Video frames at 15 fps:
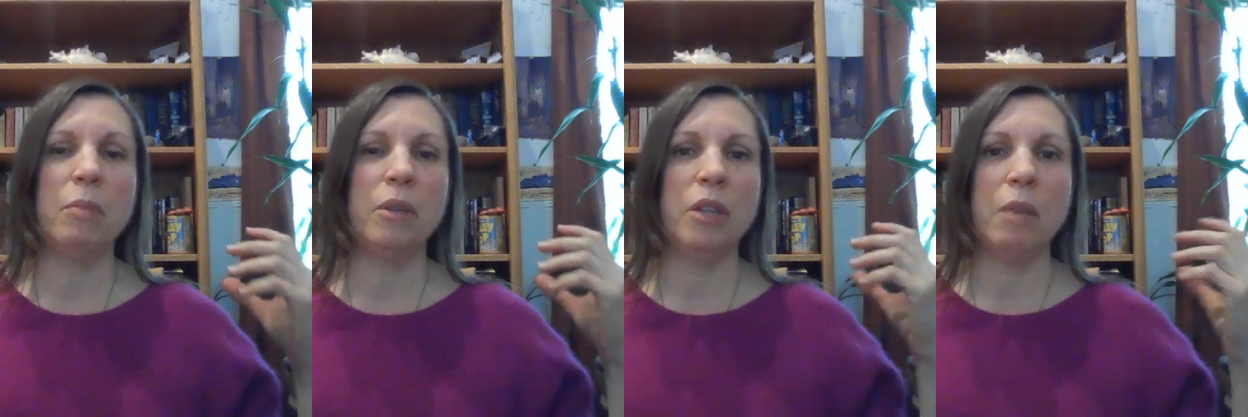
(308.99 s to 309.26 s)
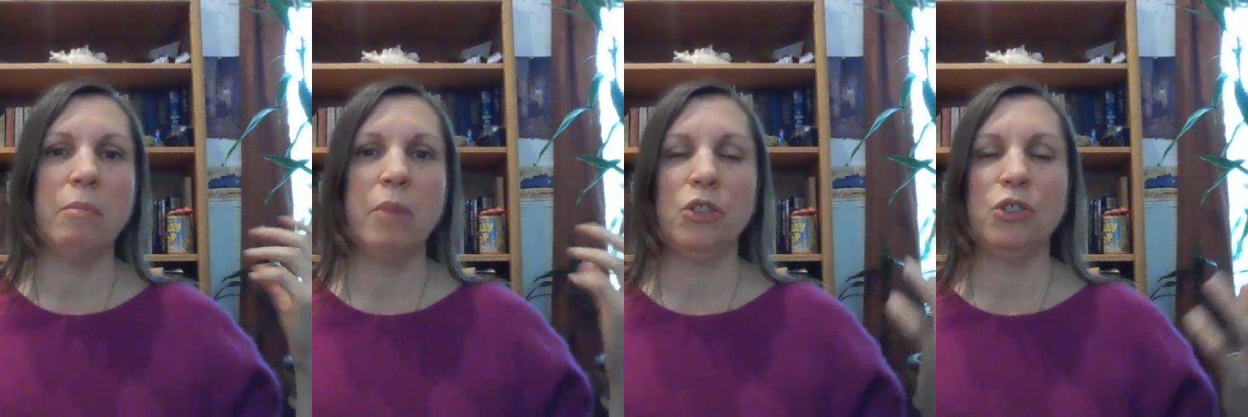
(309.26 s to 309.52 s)
but
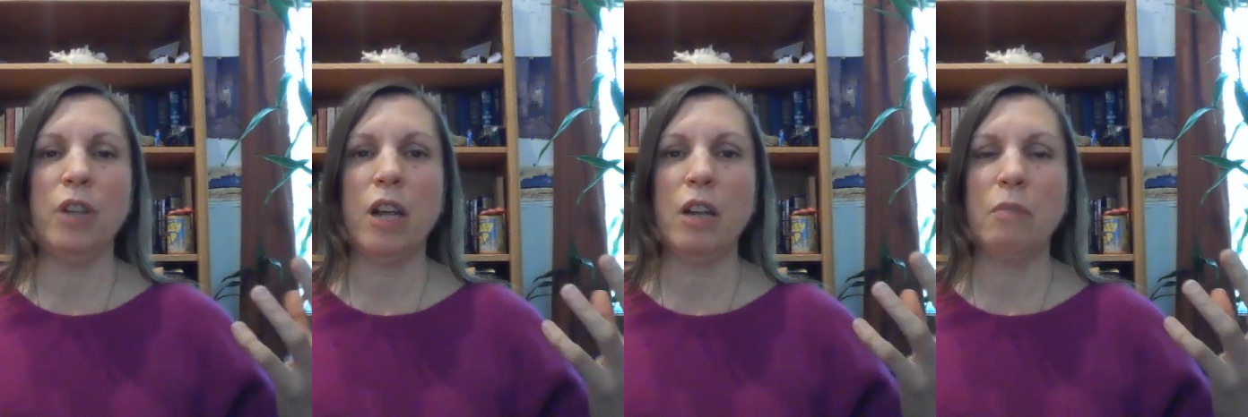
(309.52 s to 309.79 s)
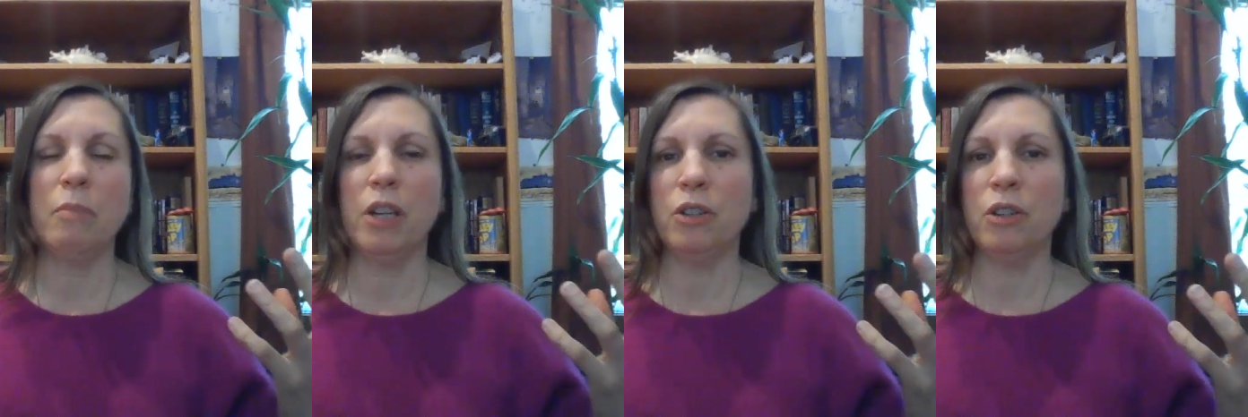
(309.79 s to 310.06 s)
that
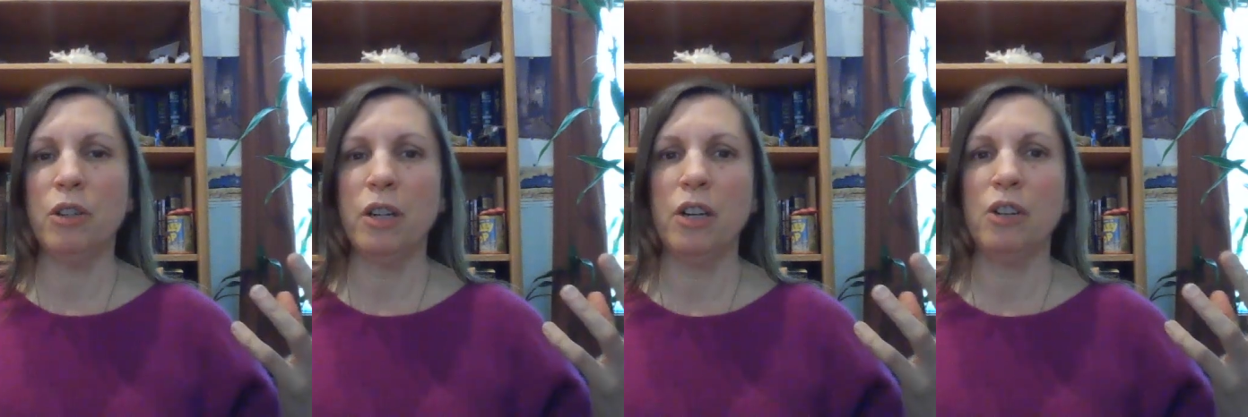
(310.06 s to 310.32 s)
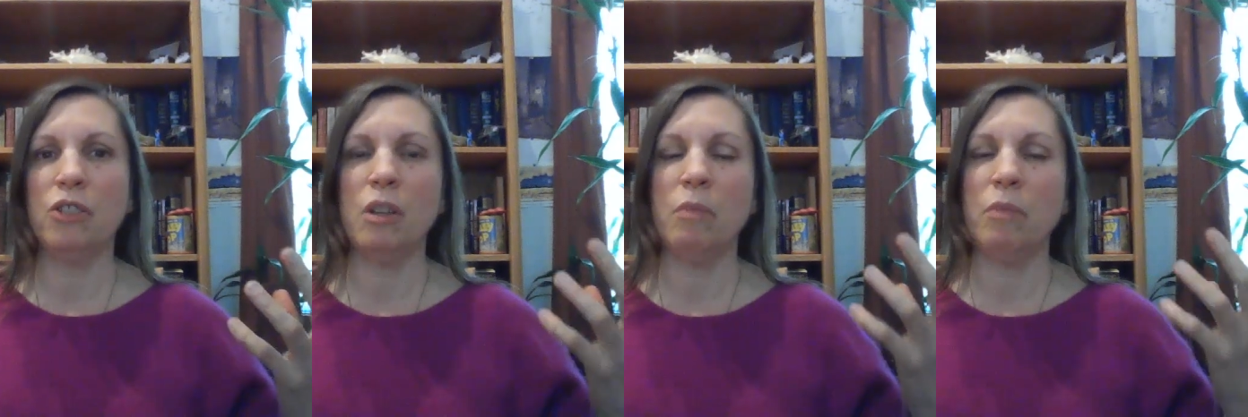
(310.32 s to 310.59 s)
mistake might turn
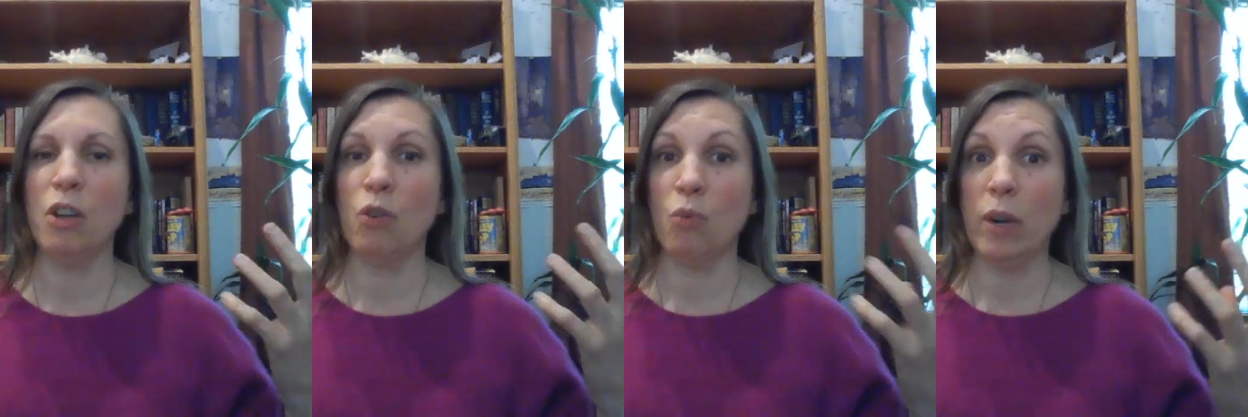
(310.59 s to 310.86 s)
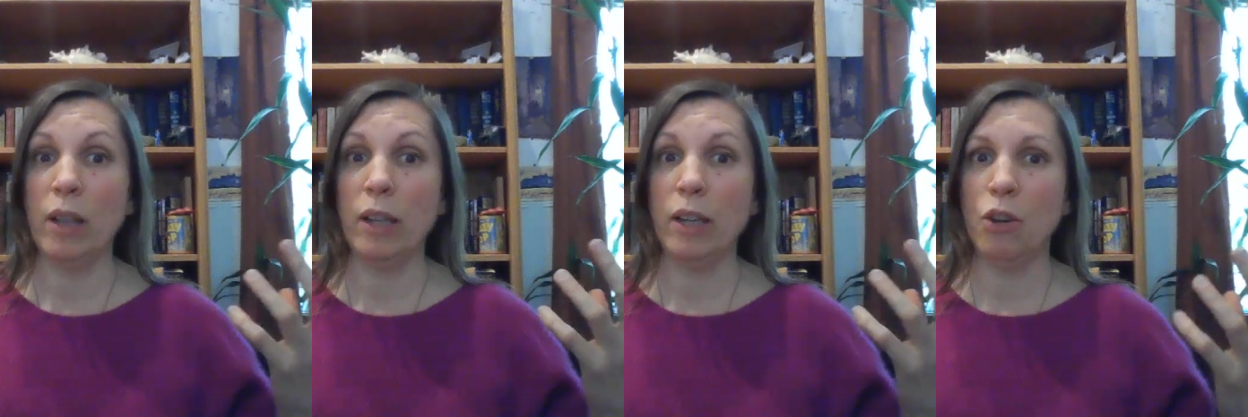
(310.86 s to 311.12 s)
into something
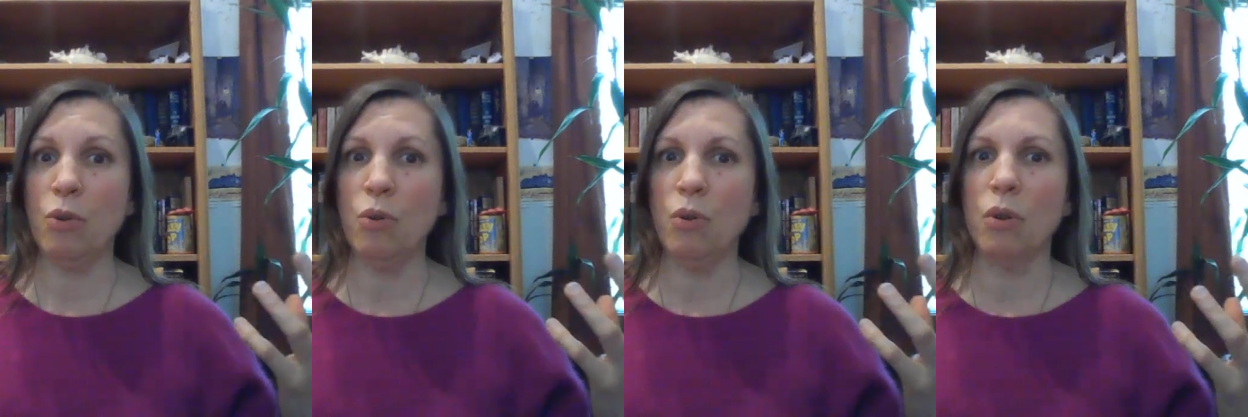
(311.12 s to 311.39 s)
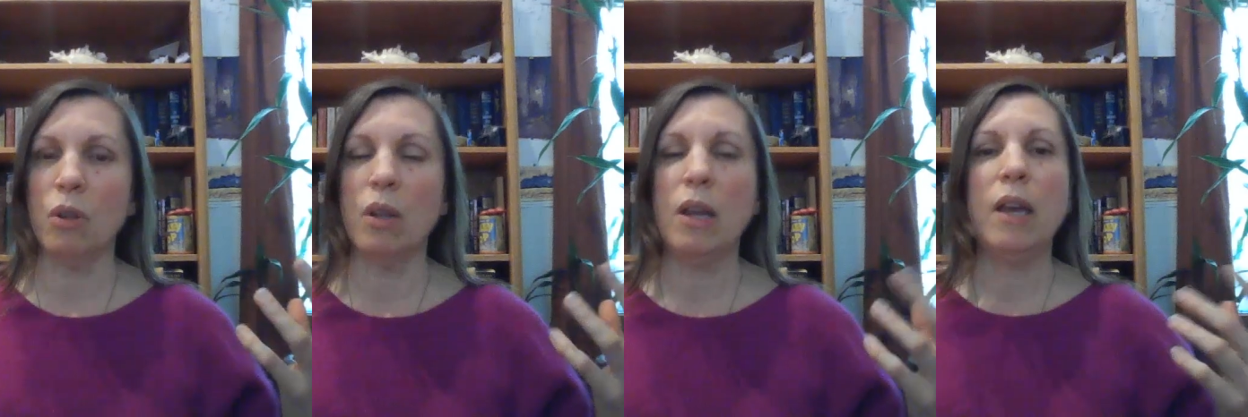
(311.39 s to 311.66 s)
really
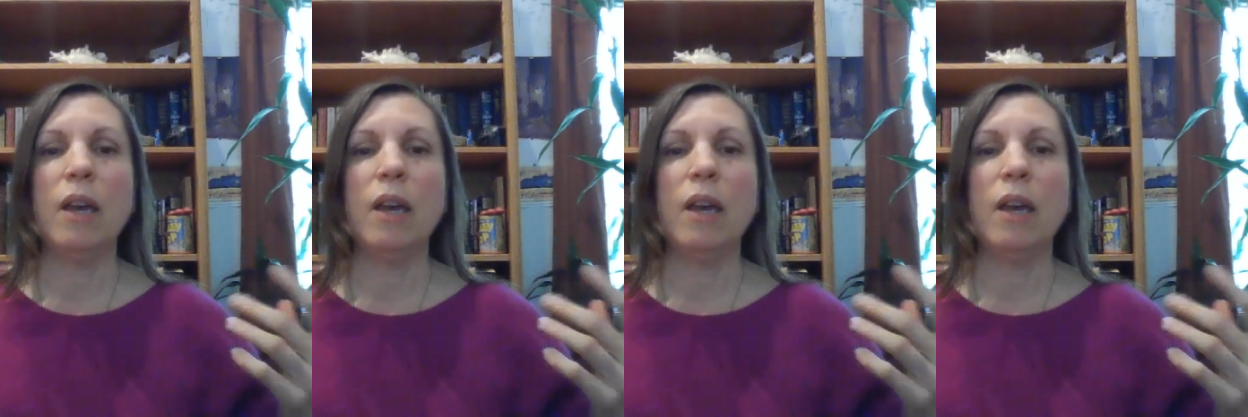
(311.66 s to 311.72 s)
cool.